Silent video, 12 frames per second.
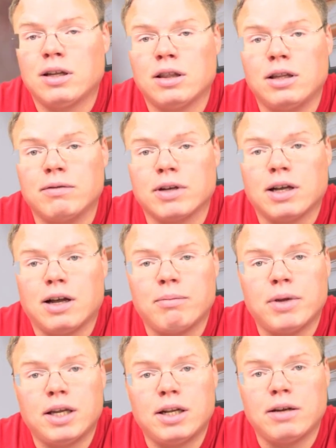Leave a
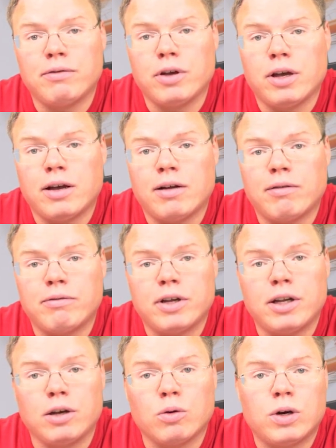comment if you have
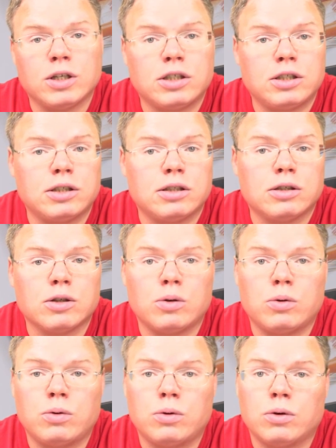any questions
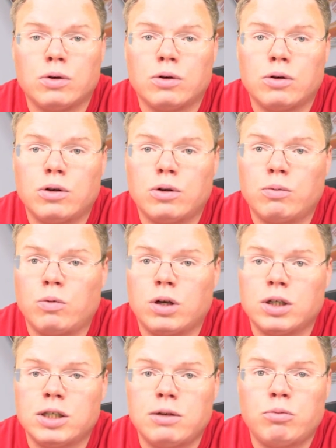or
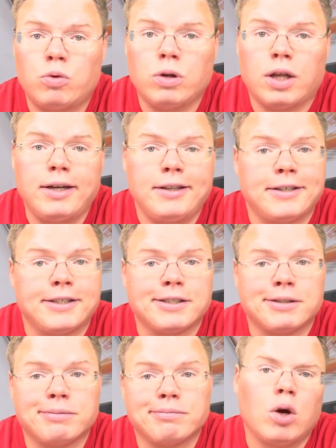want to see more like
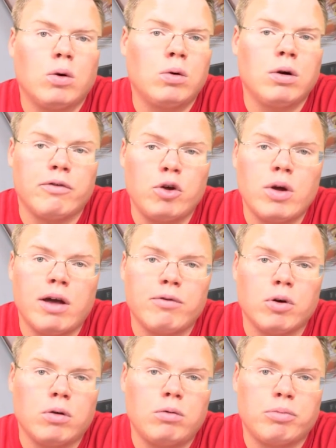this, or if you have
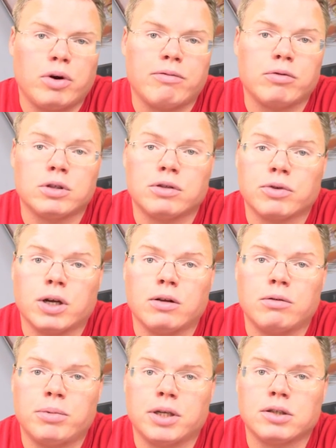your own preference of
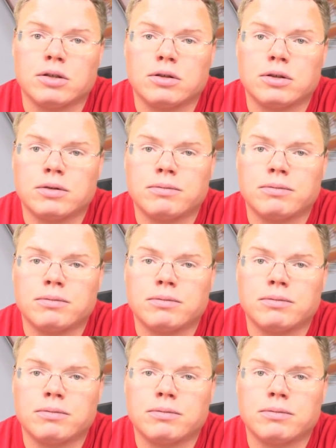colored pencils.